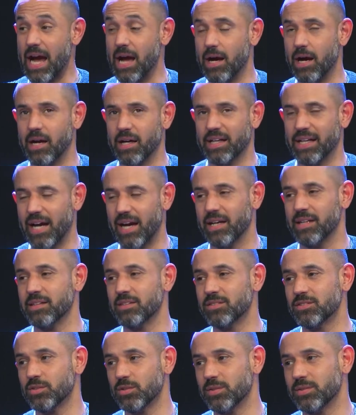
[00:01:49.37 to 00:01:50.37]
uh,
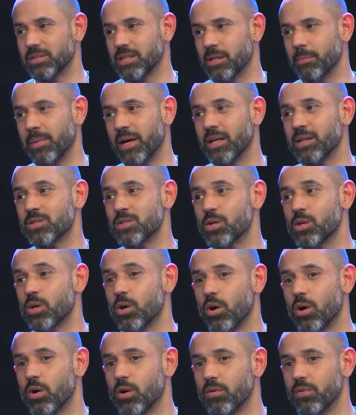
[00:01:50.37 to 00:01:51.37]
guidance to the city manager
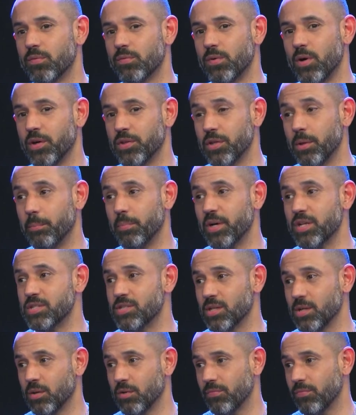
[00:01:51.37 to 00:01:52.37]
of on the
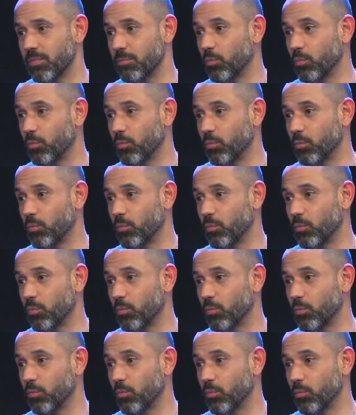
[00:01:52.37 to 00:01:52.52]
budget of